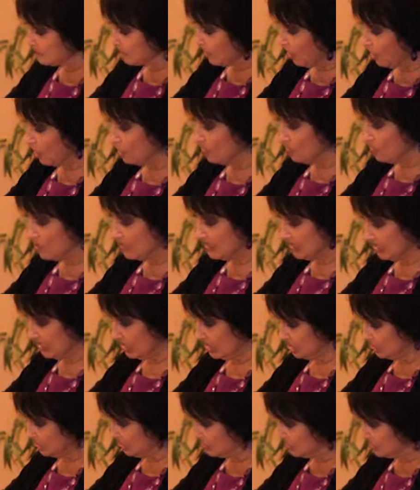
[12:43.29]
Are all
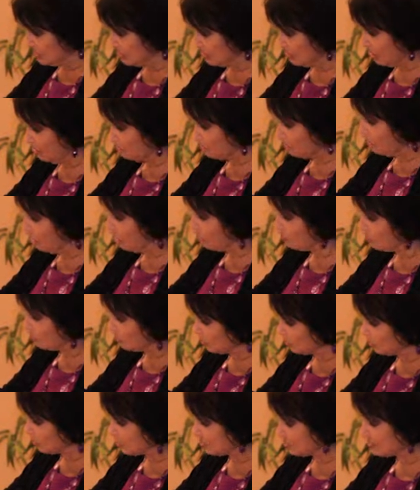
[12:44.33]
teachers? Are all
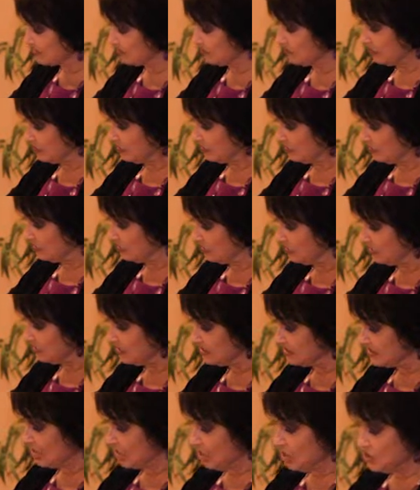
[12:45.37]
workers of
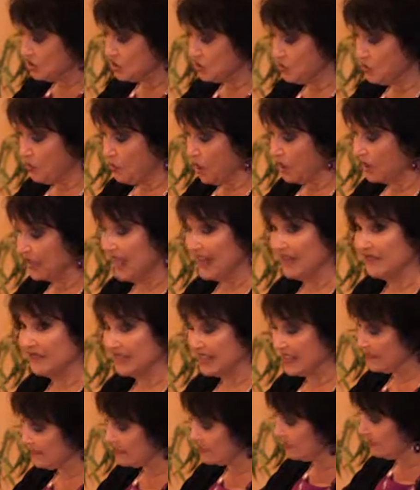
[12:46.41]
miracles? Do all have
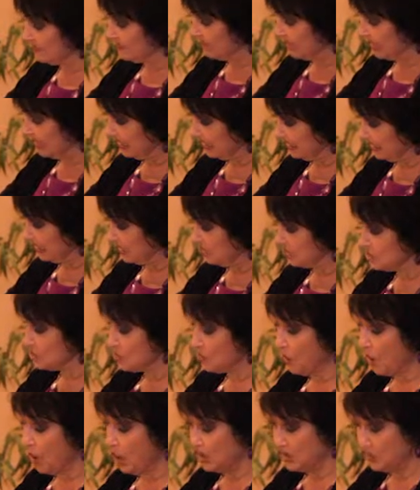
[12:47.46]
gifts of healing? Do
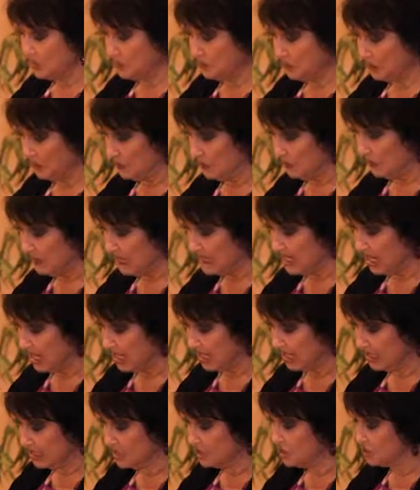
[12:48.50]
all speak with
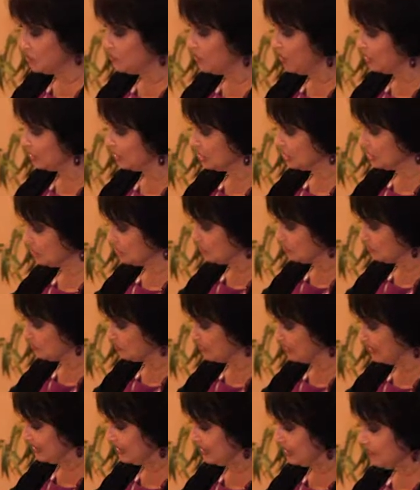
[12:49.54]
tongues? Do all
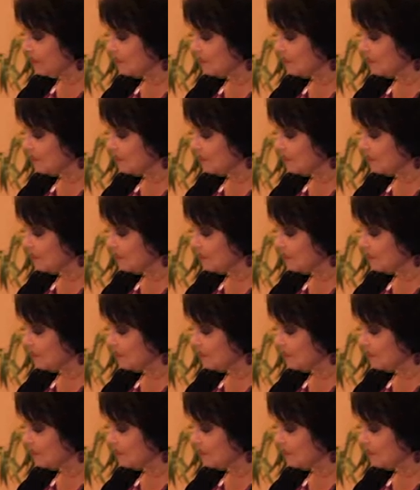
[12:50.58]
interpret?